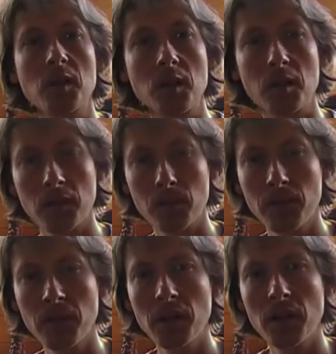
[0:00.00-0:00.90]
system
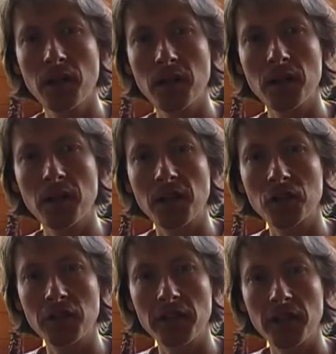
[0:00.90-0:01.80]
and is
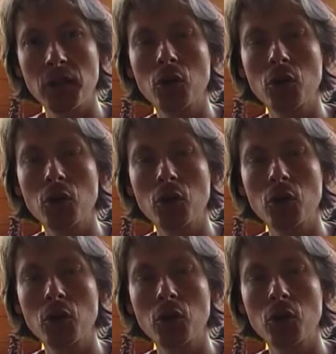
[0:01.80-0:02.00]
actually